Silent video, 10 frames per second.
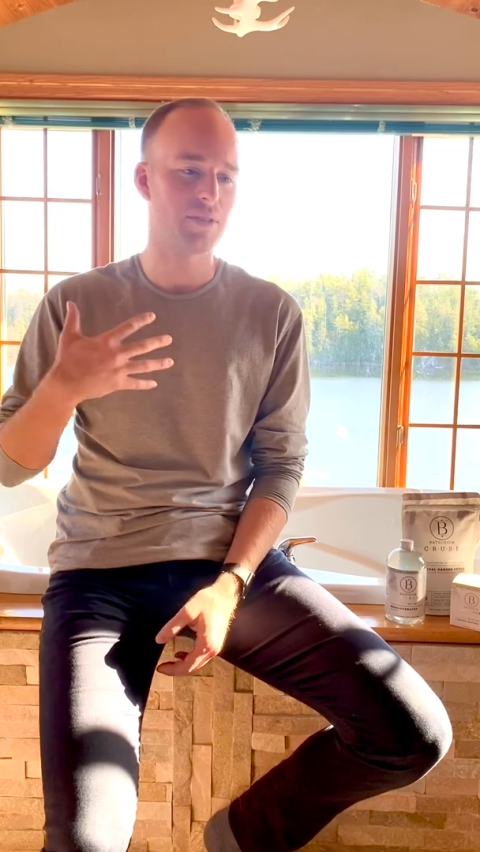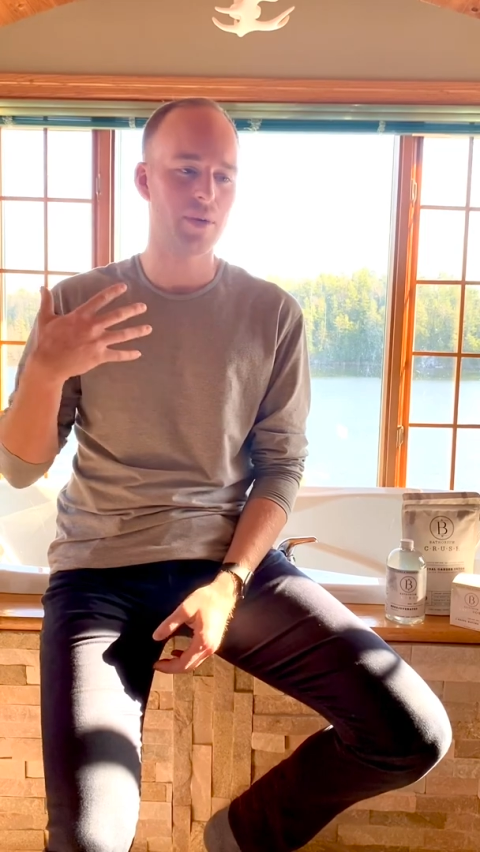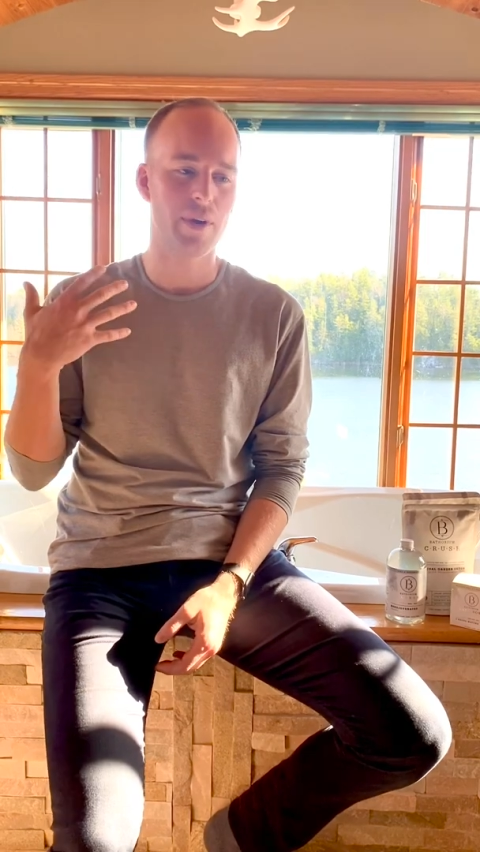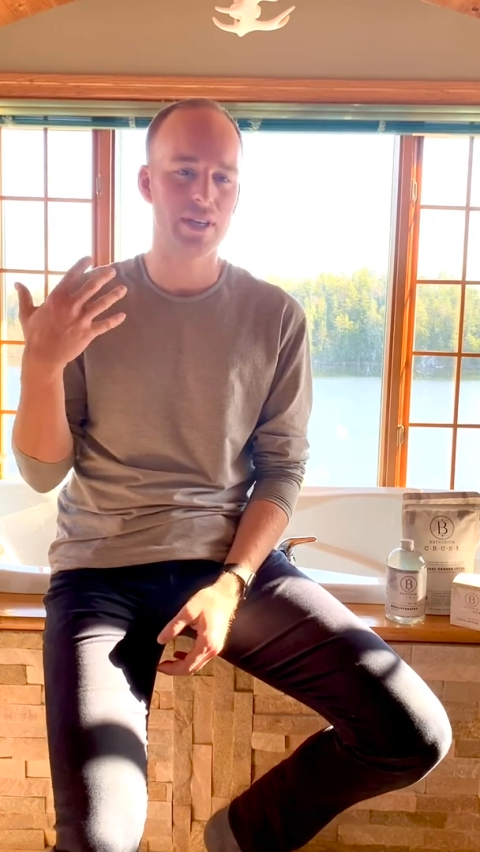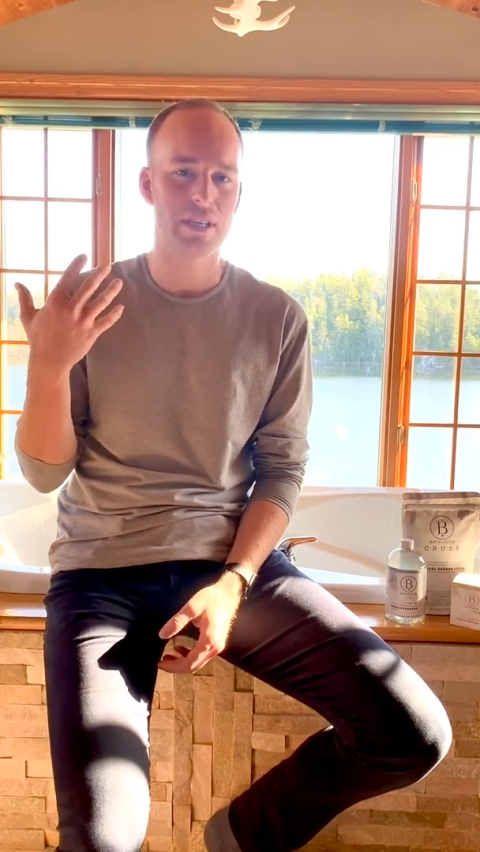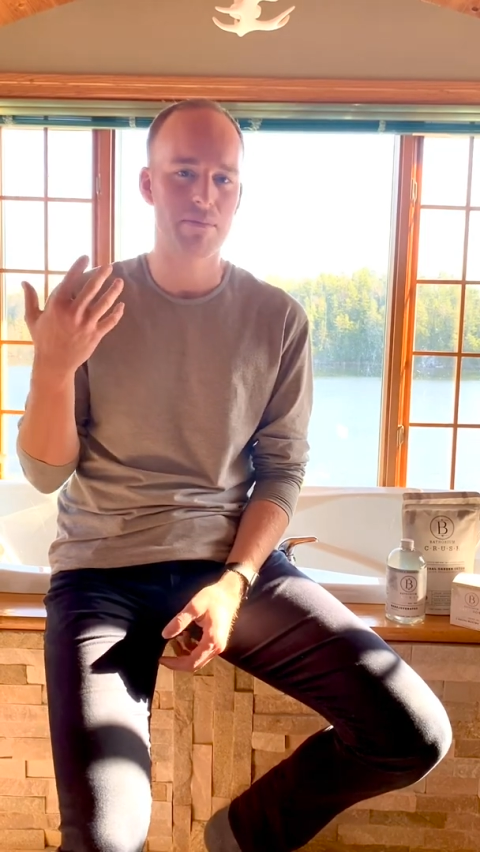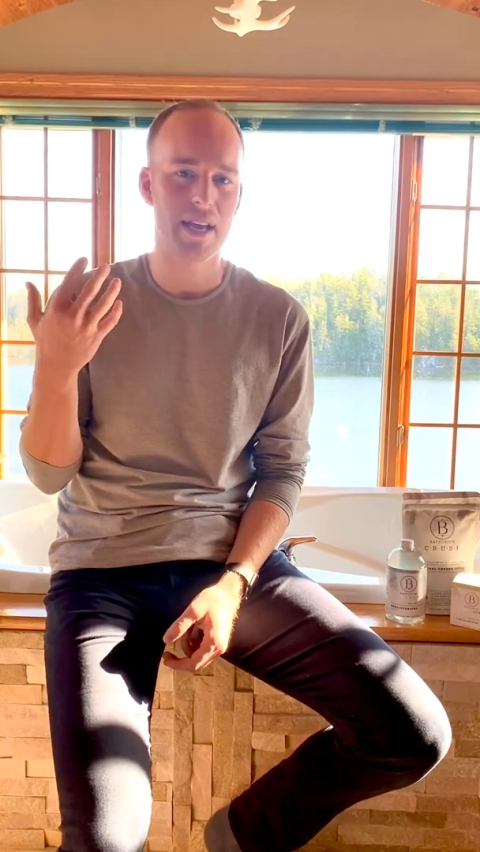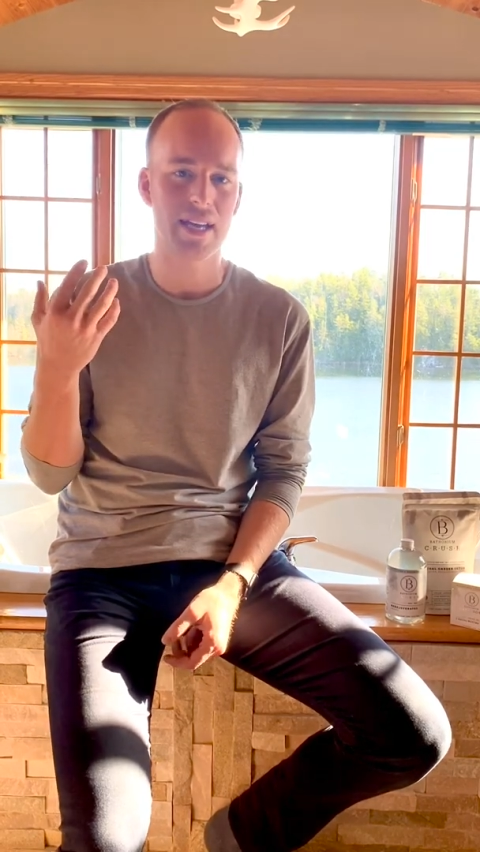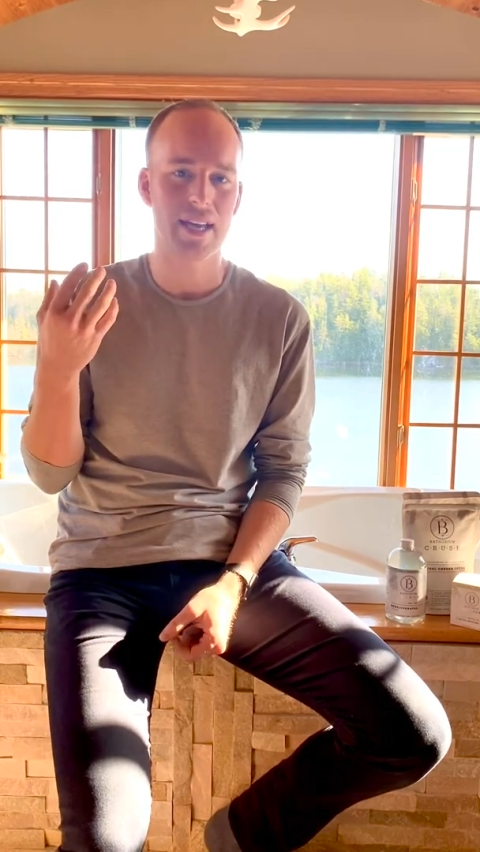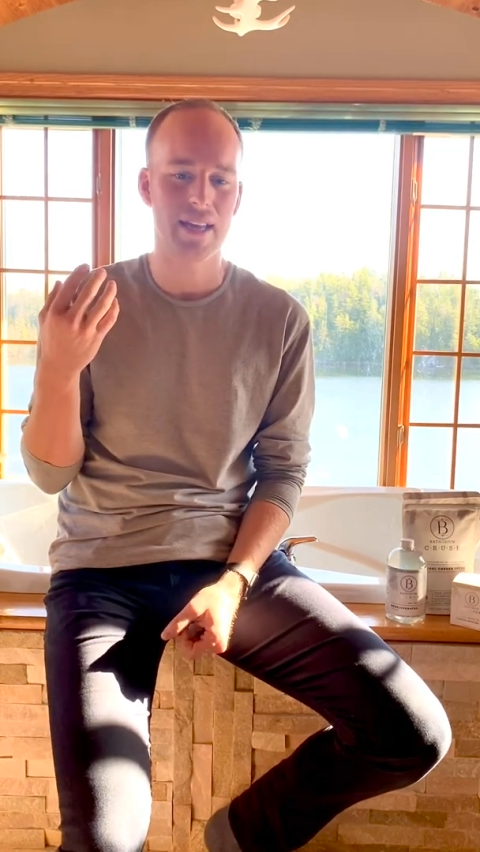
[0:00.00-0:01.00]
wanted to
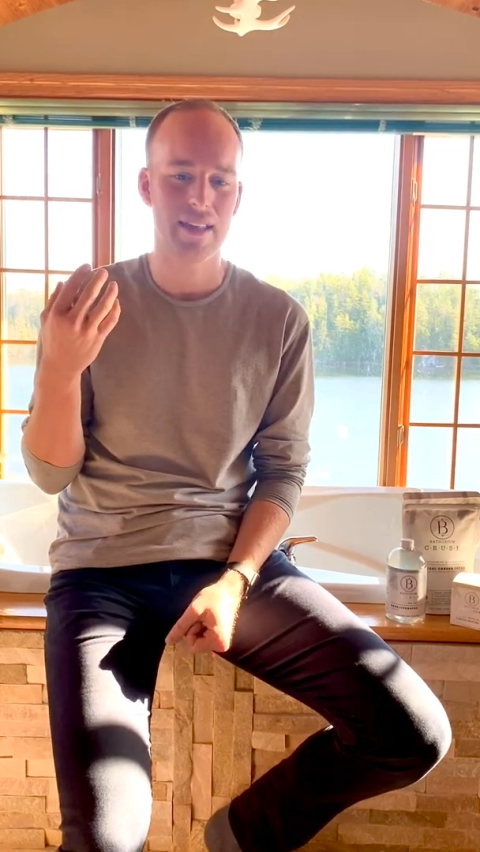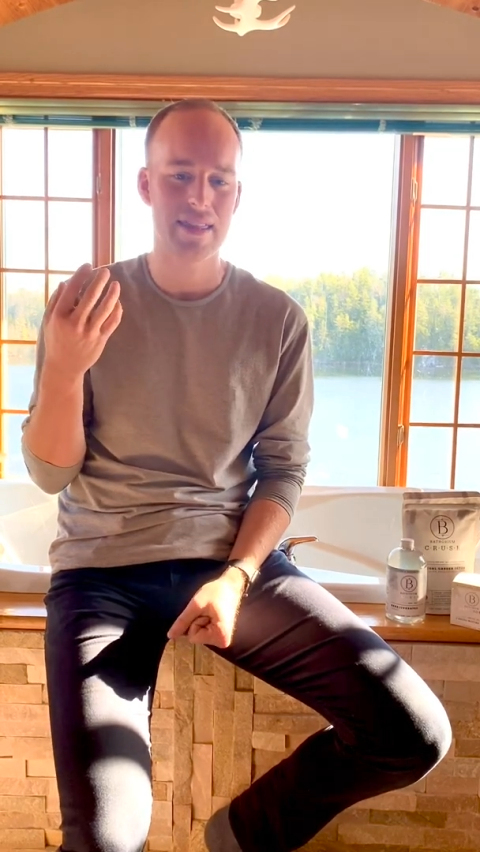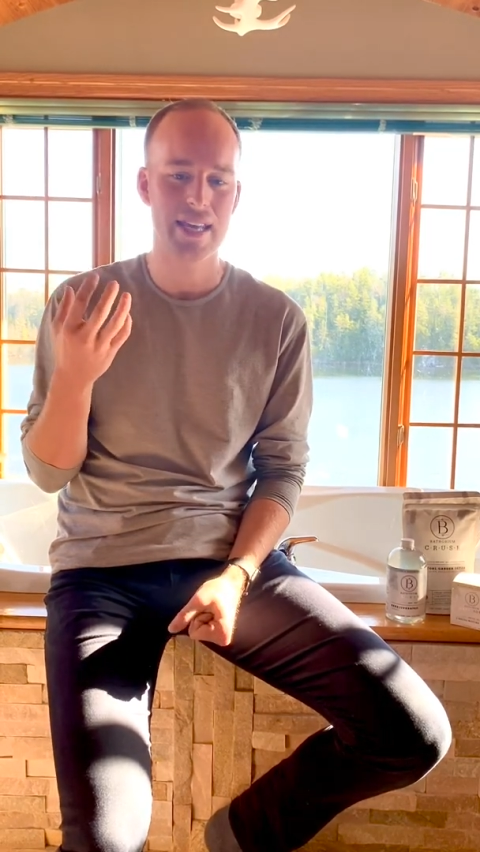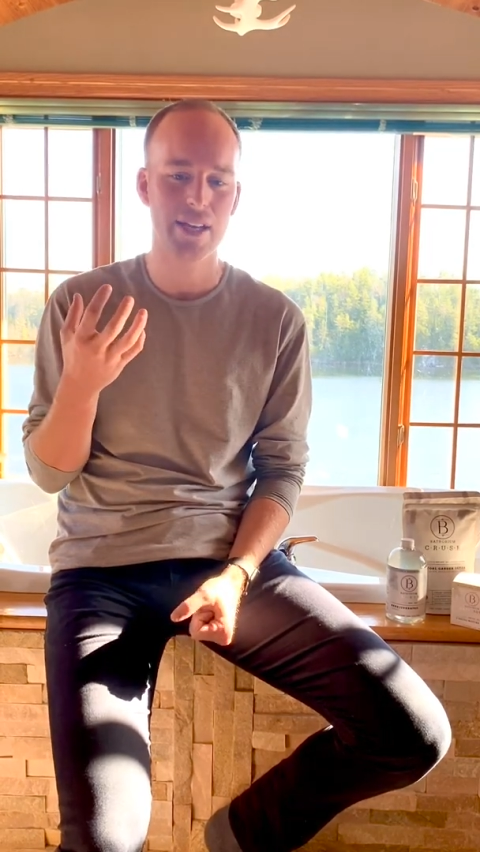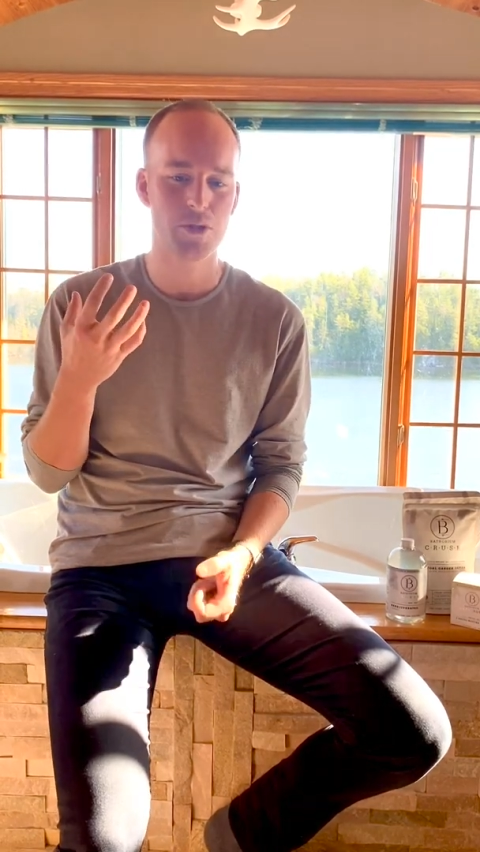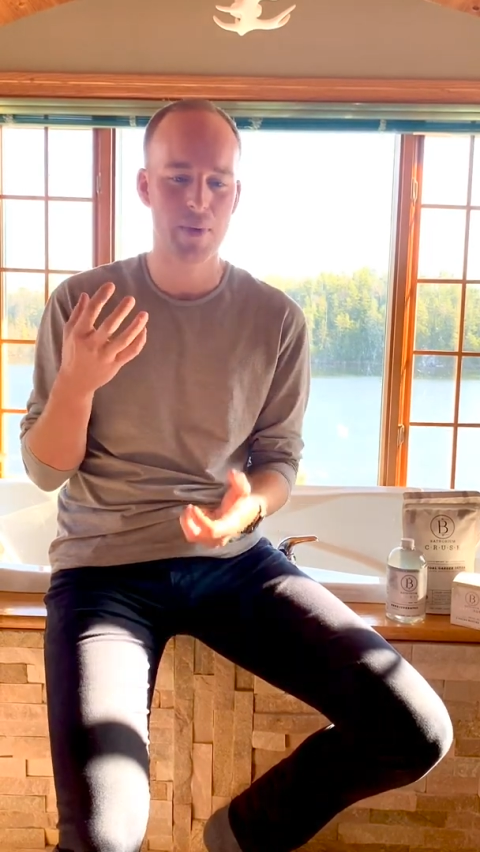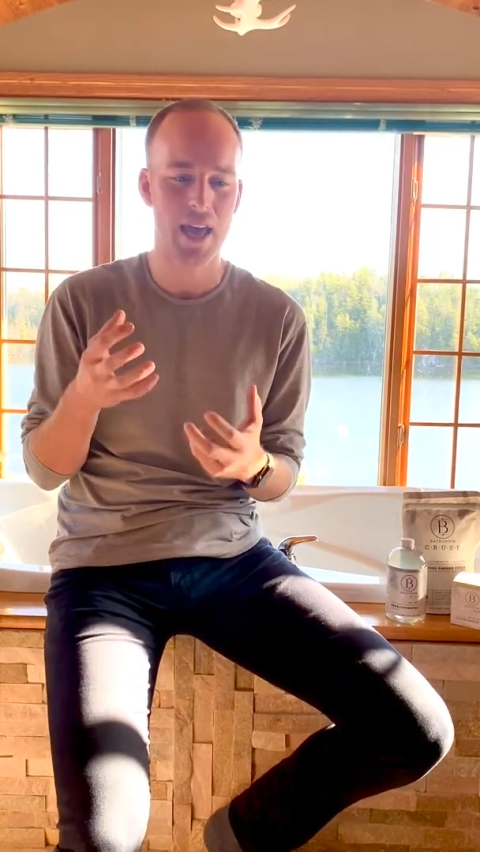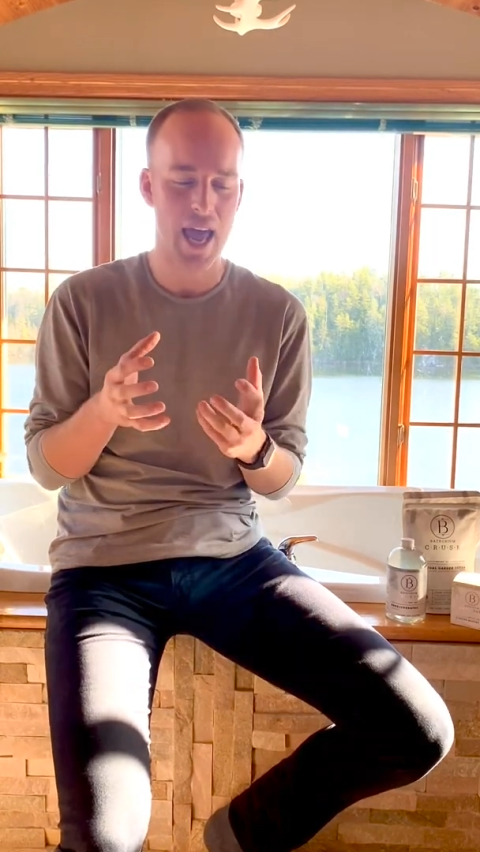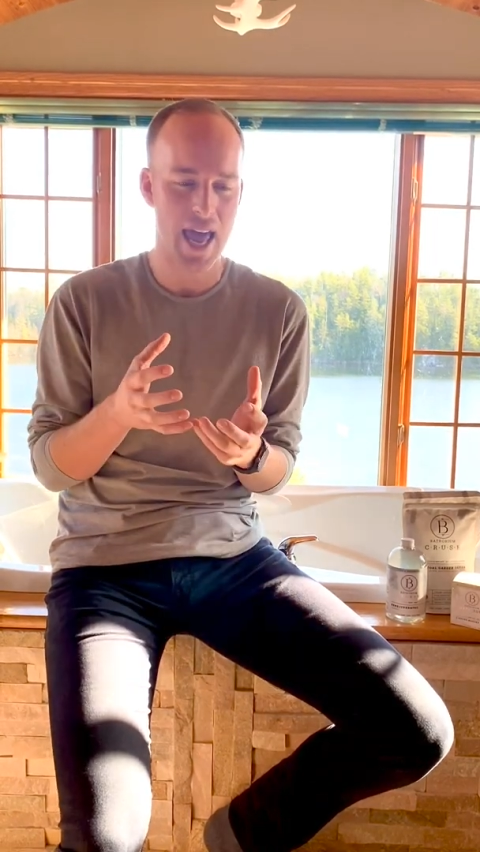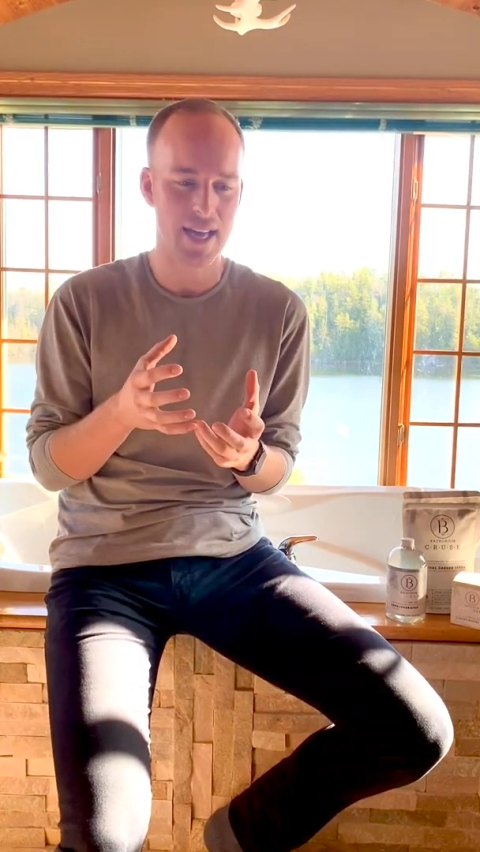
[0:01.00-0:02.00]
make things with my
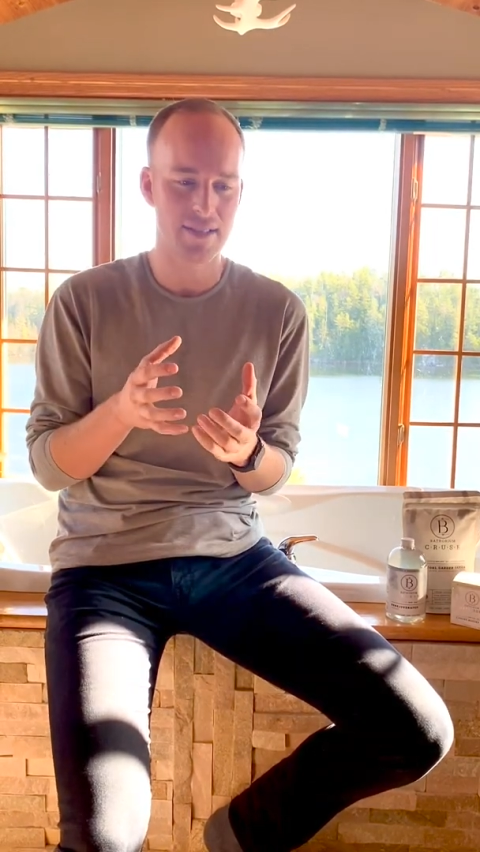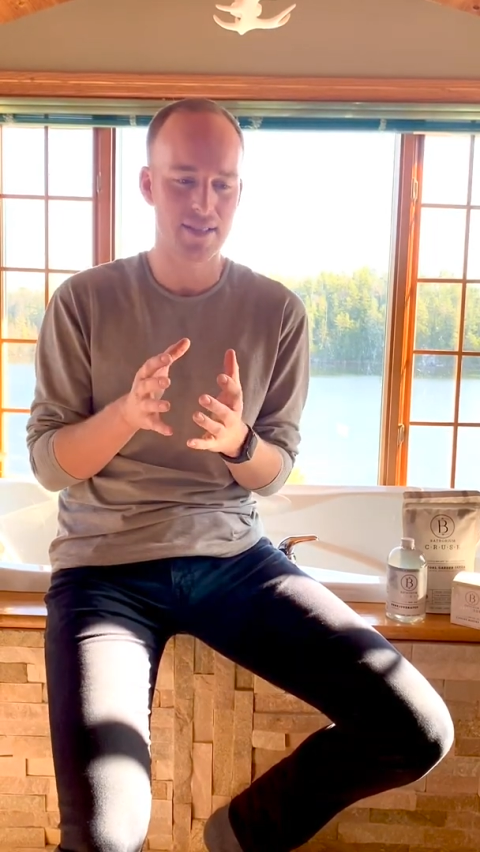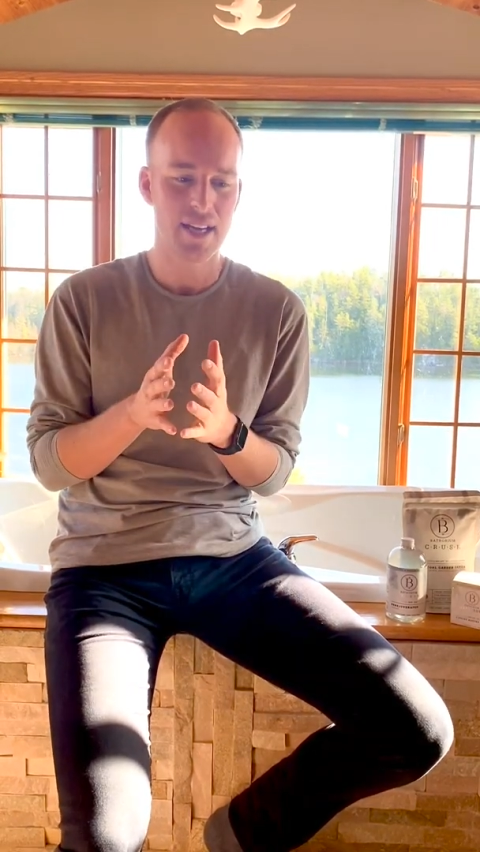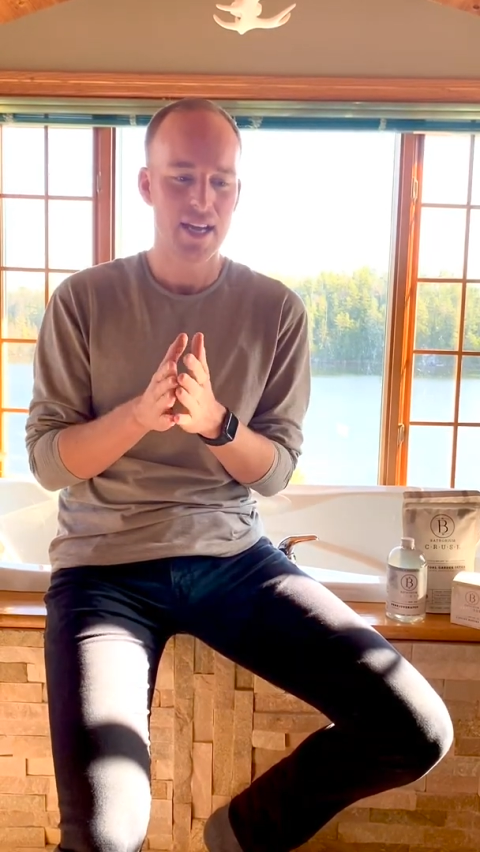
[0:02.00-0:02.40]
hands